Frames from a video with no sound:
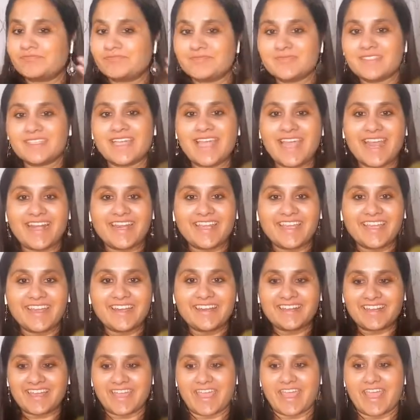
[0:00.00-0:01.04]
get it
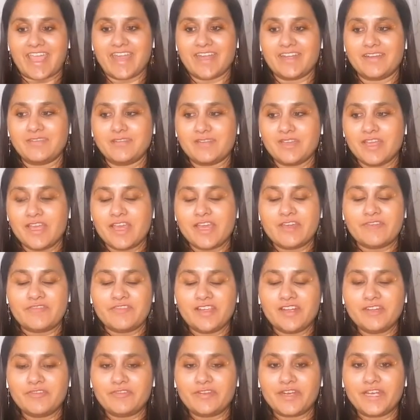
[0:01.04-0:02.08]
and
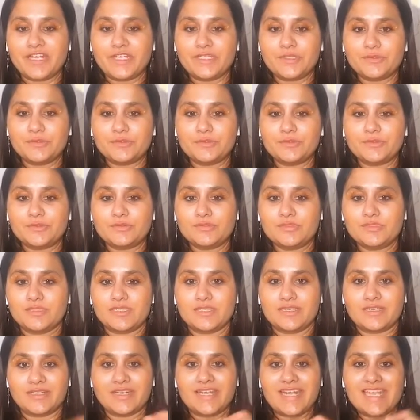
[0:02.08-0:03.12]
feel free to
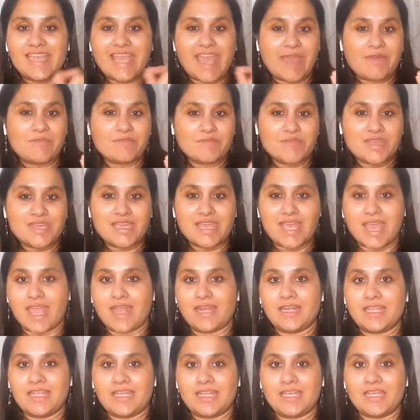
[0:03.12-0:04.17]
DM me
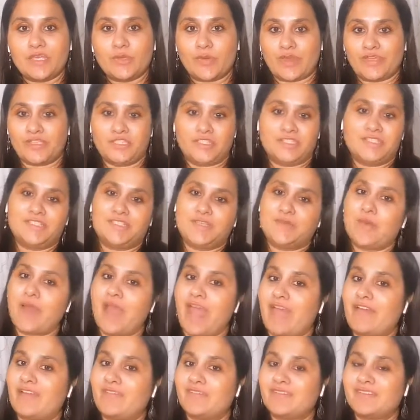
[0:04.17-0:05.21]
any questions you
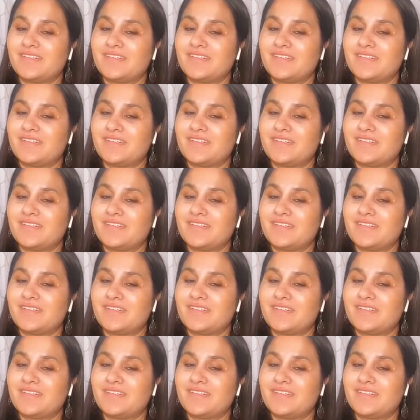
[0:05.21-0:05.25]
have.